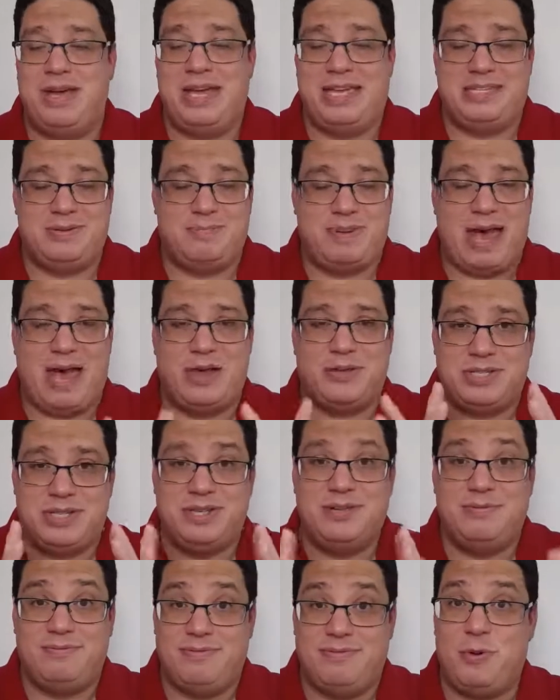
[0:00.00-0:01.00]
is about
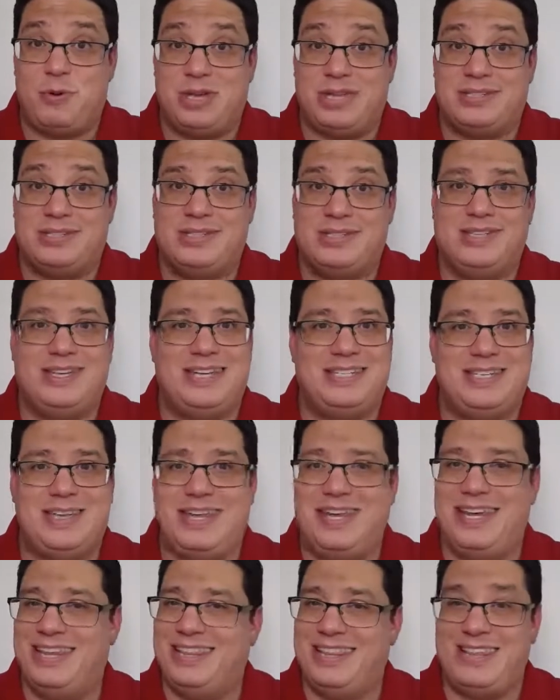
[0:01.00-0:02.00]
focus.
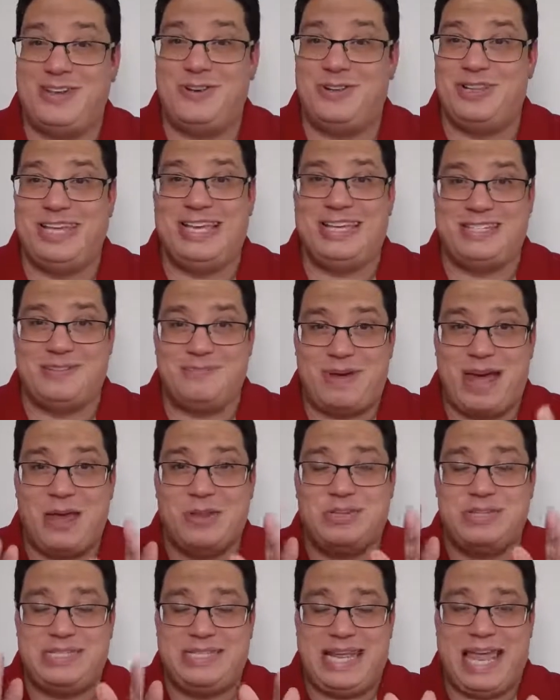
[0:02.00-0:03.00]
It's
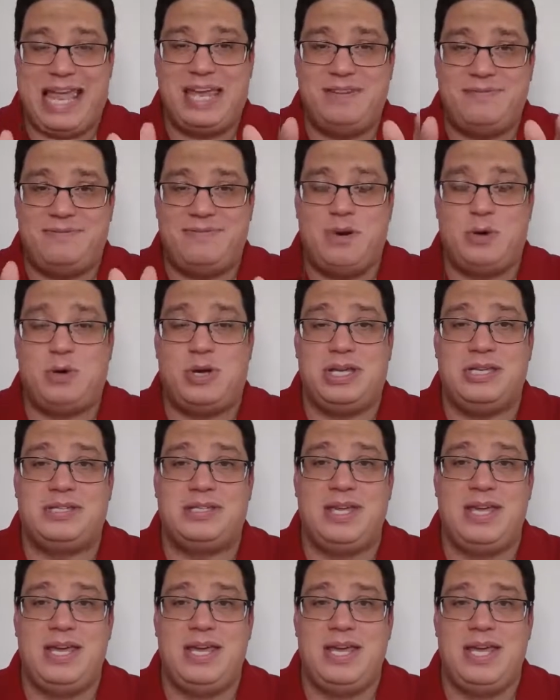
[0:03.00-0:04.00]
about staying focused.